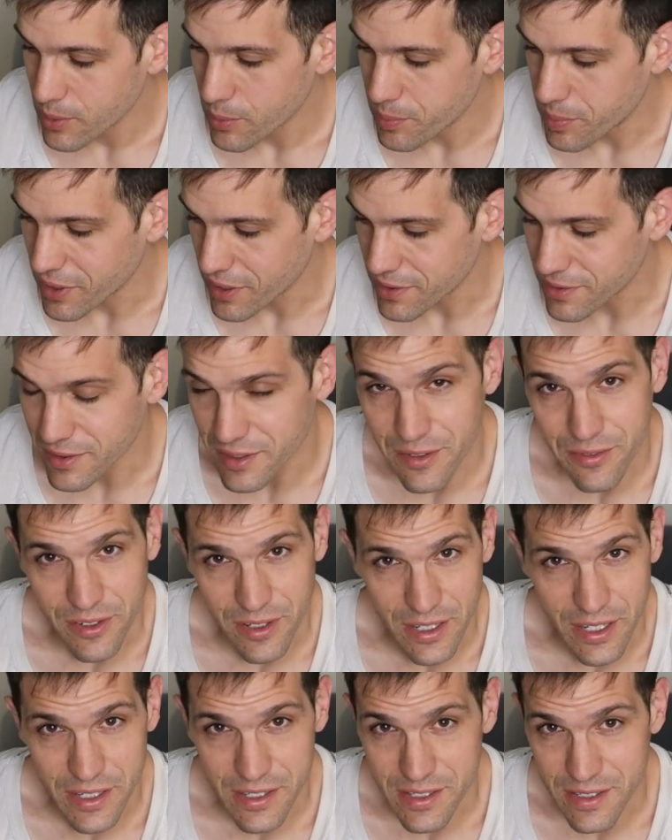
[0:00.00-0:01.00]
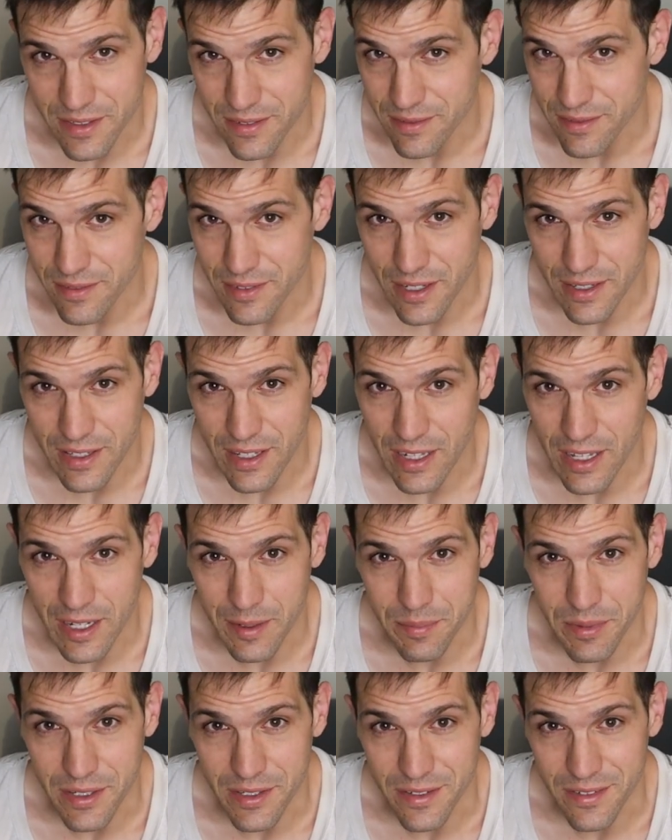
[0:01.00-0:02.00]
But if you liked it, hit that
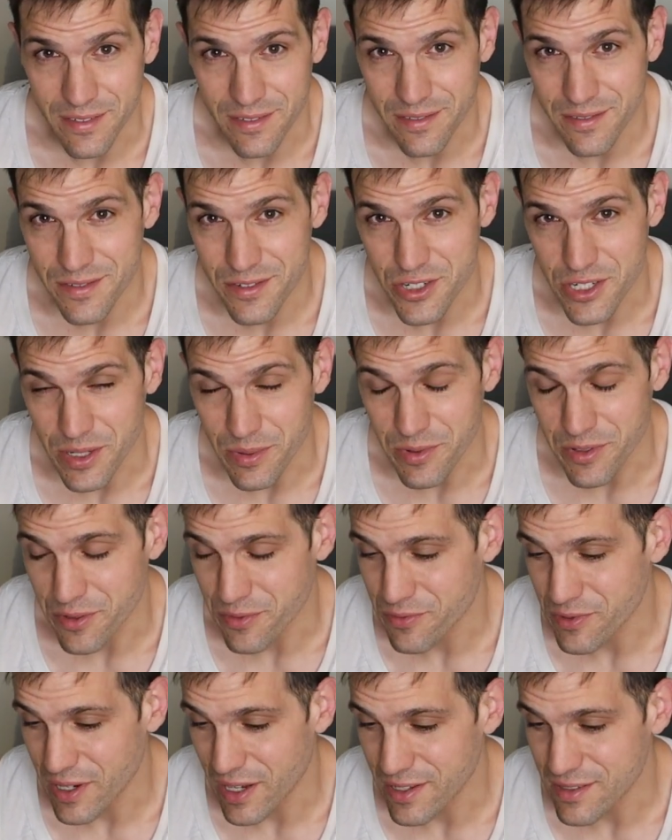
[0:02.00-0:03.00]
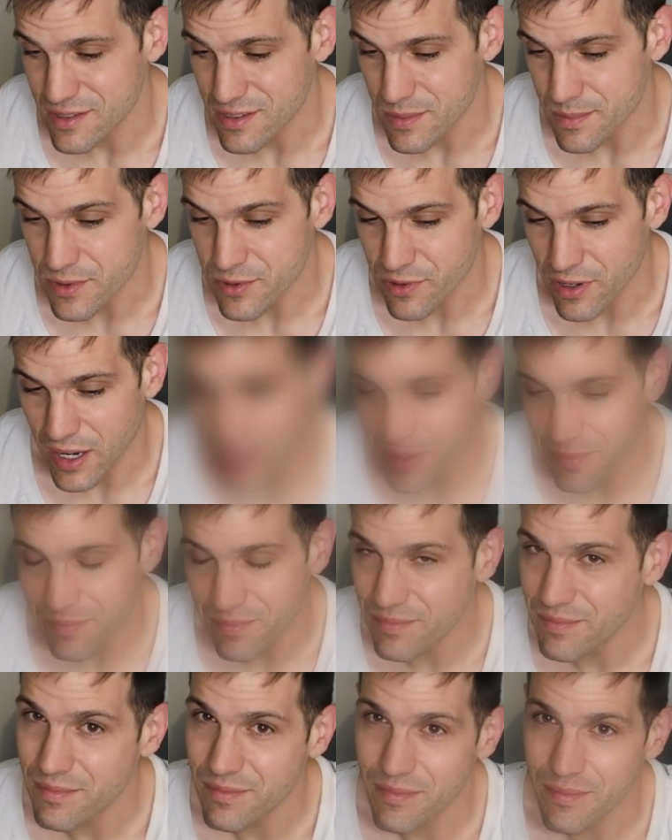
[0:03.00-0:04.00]
like button, share it with your friends, subscribe,
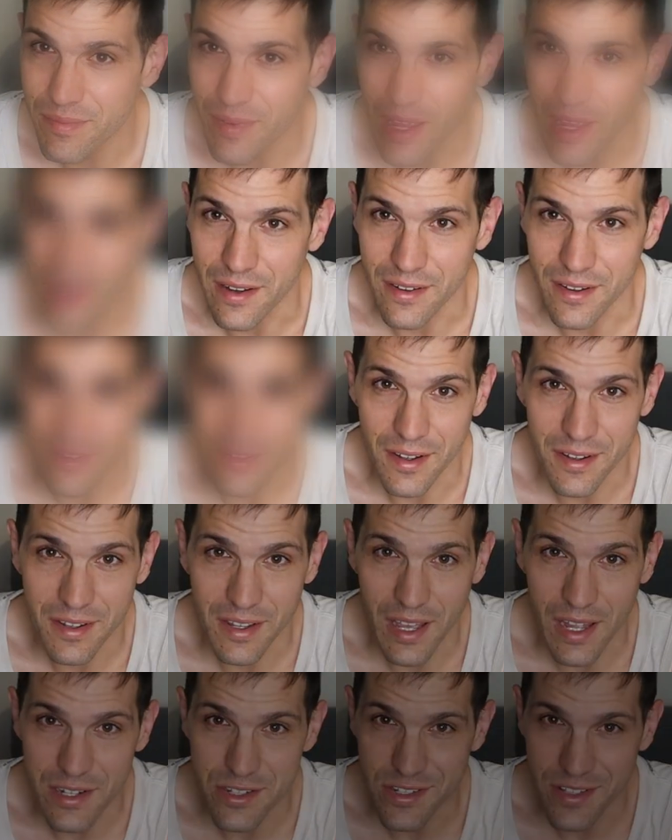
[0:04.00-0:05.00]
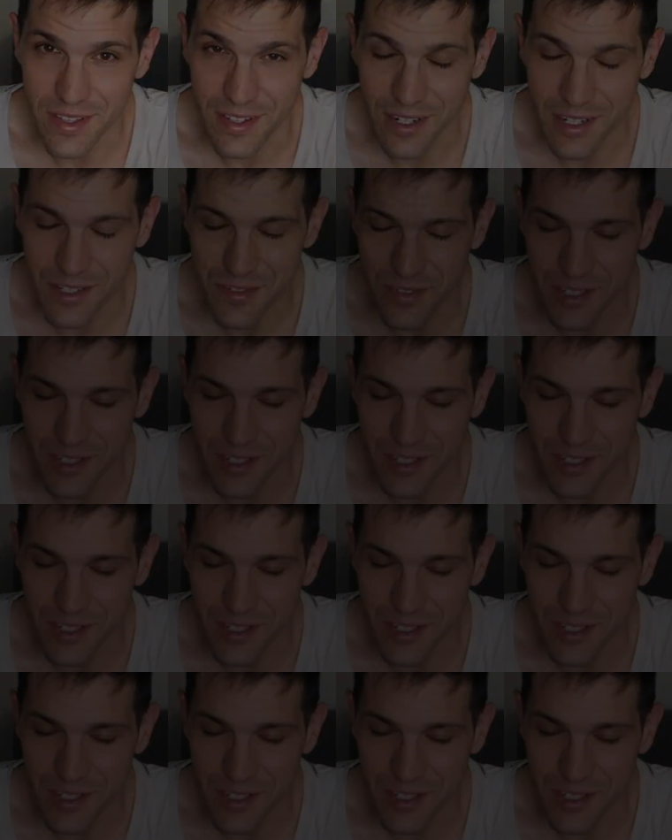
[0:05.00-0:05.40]
and I'll catch you in the next